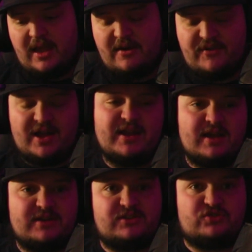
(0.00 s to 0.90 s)
And if I
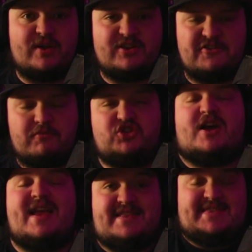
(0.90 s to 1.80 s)
got distracted, which
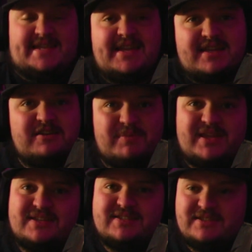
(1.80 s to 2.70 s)
I did
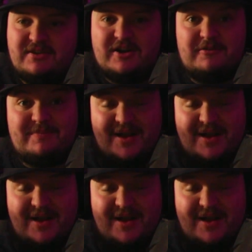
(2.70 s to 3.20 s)
because, you know,